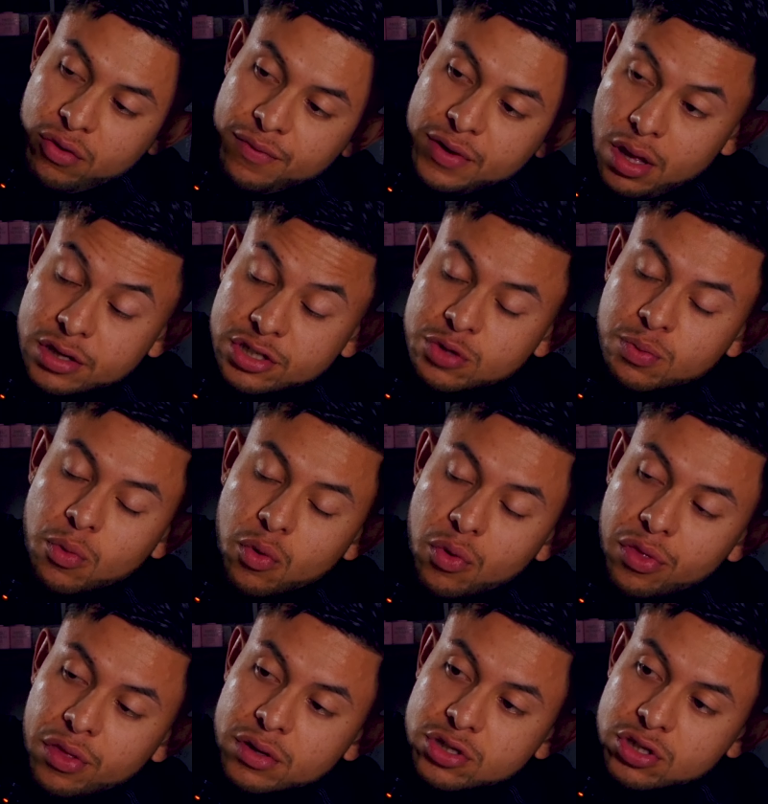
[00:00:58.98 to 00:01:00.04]
to be a
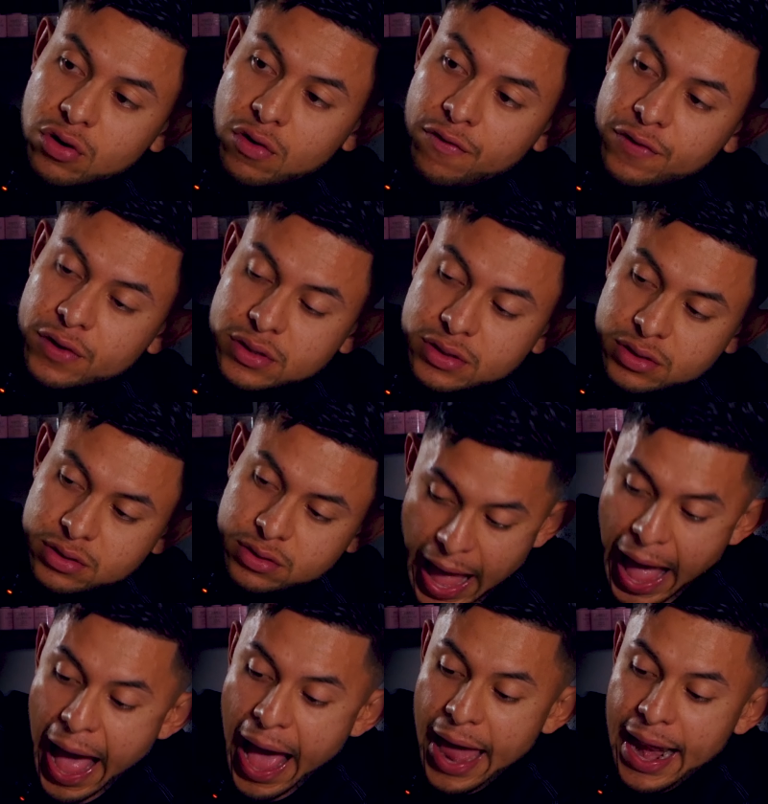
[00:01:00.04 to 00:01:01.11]
smooth surface
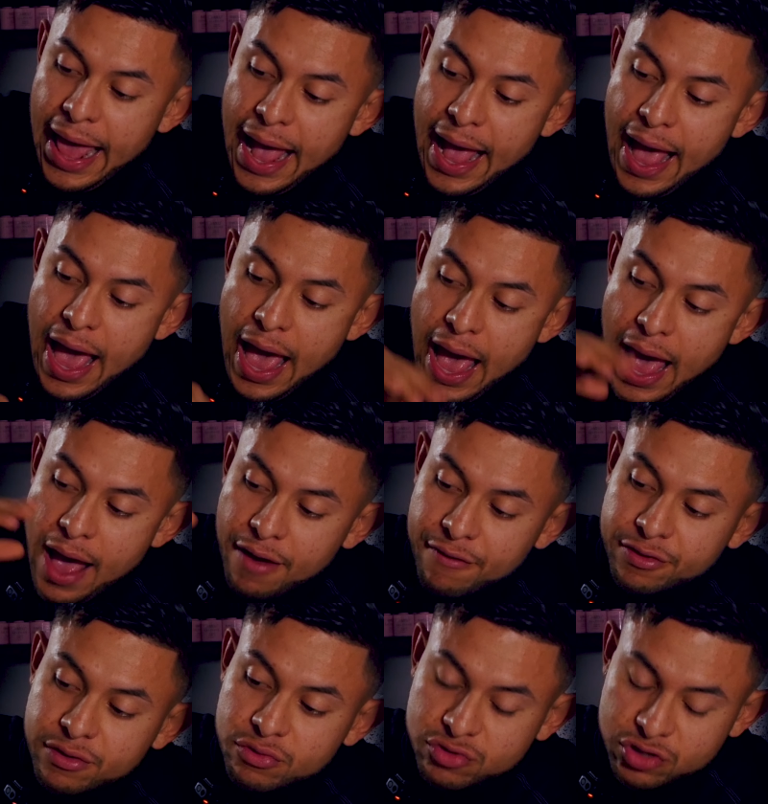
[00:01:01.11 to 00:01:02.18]
and I
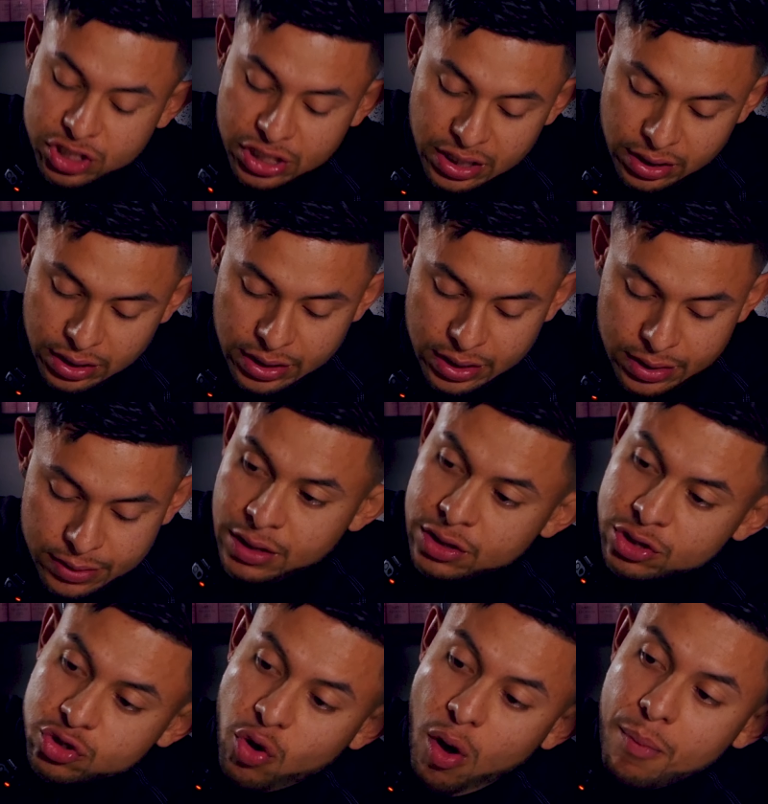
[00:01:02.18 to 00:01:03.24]
have to seal it.
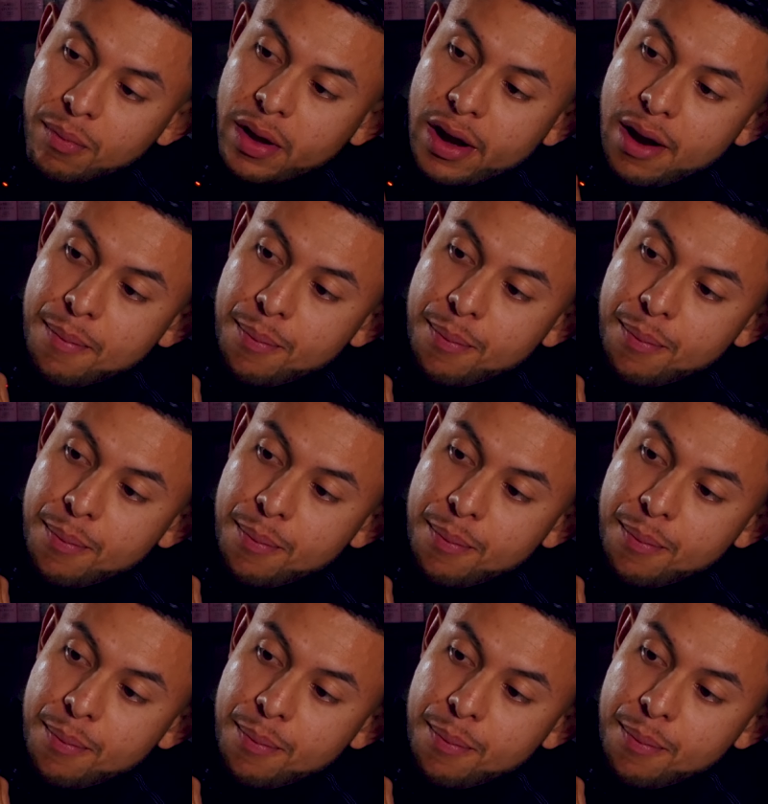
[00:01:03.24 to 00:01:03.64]
So I'm gonna